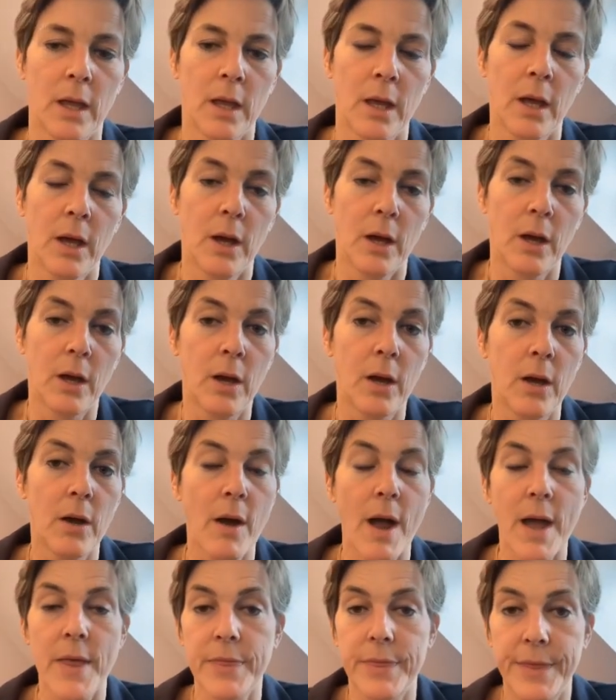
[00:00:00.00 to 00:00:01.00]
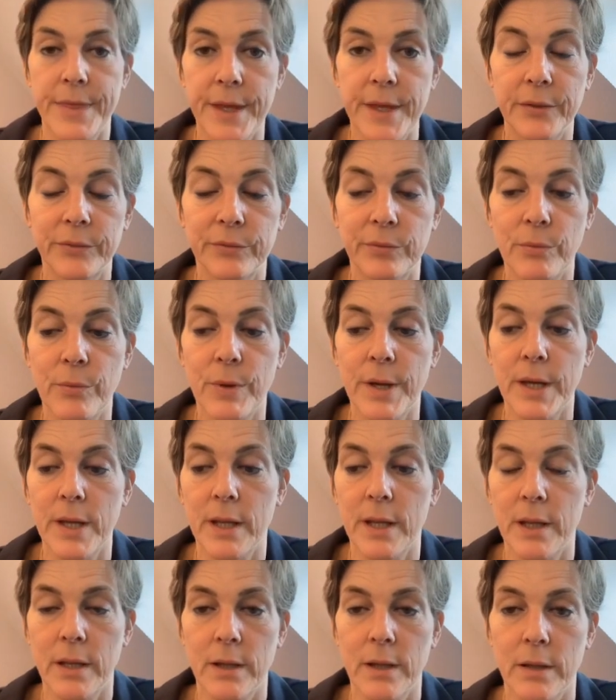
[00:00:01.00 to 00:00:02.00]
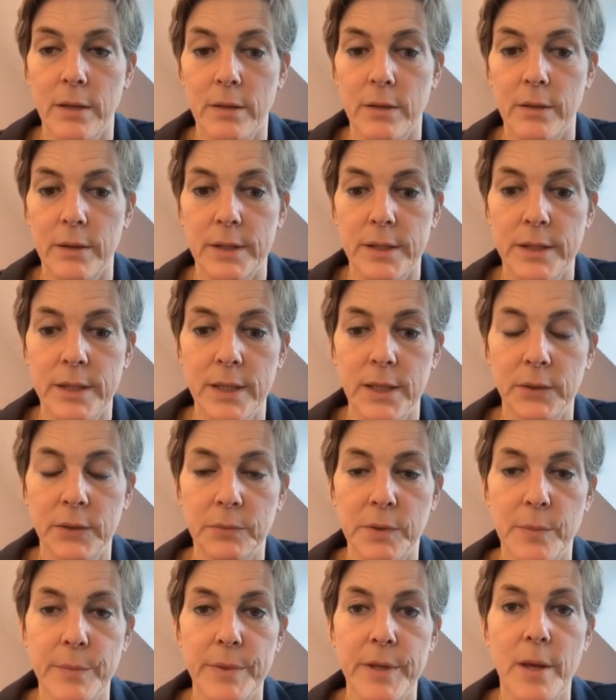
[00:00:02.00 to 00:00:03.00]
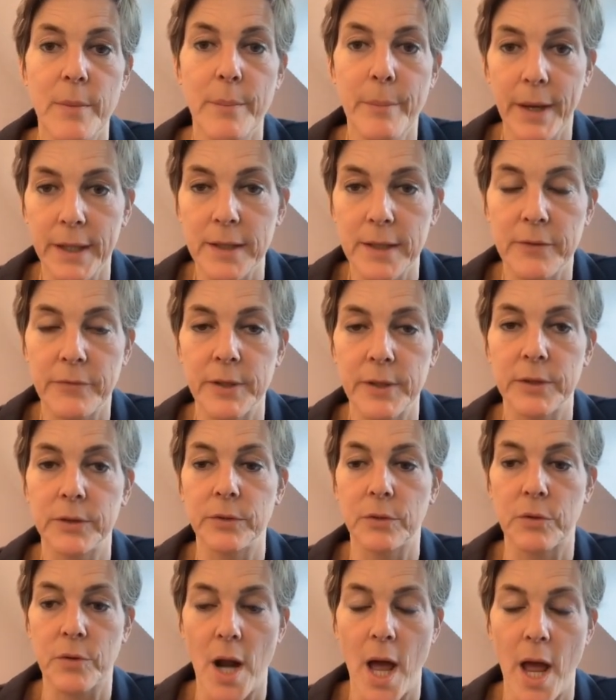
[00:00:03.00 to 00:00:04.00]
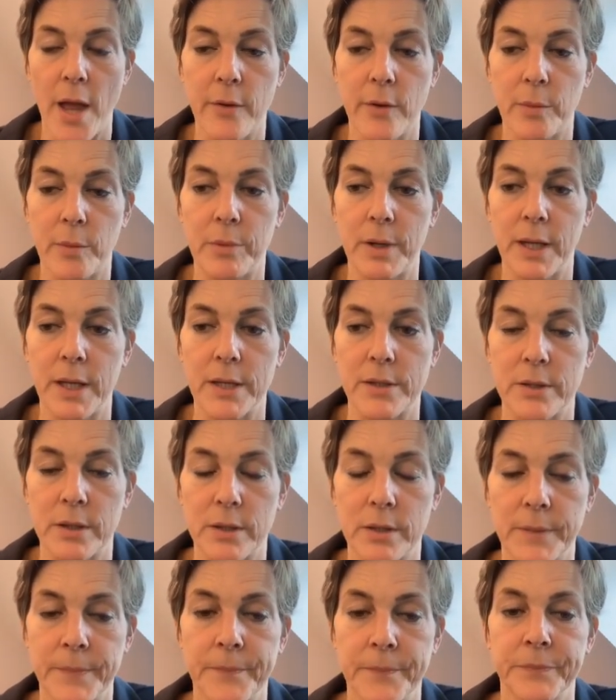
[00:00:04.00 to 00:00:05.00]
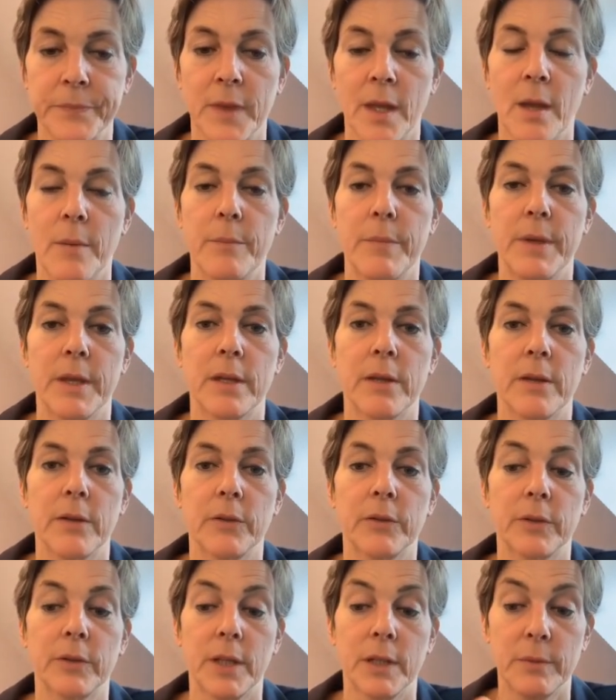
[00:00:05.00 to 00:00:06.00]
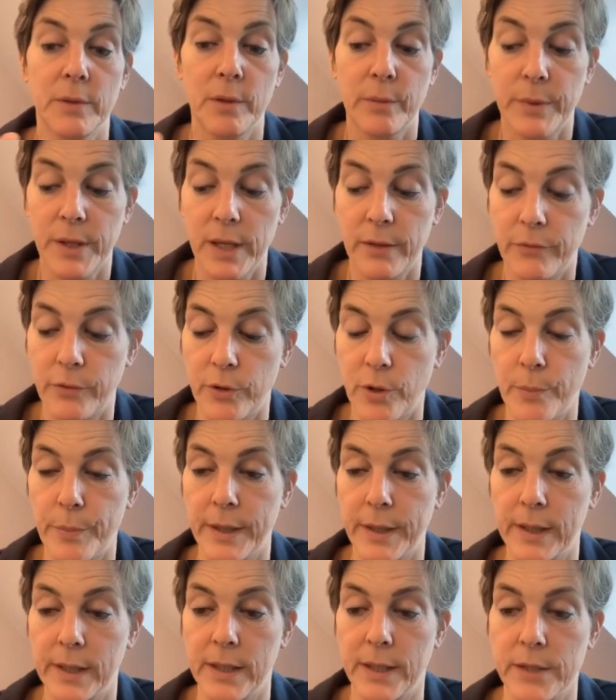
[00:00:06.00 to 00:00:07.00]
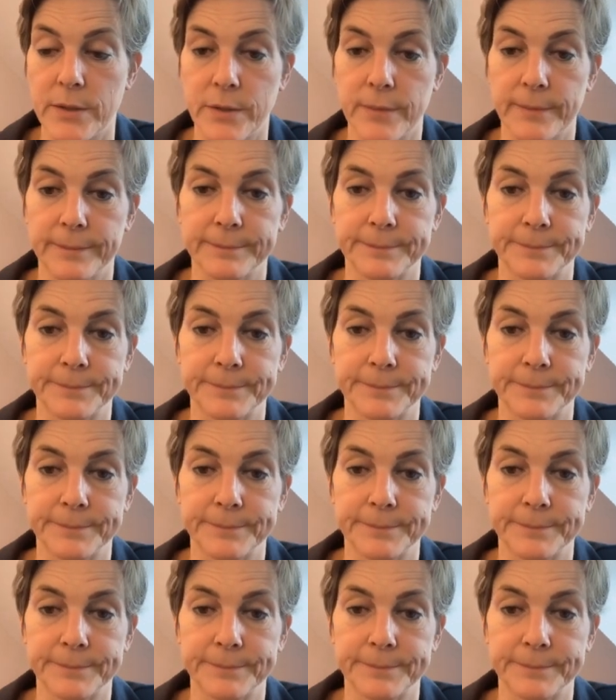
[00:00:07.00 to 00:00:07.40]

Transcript: And this will be a benefit to cryoablation, because it will give you a big lesion.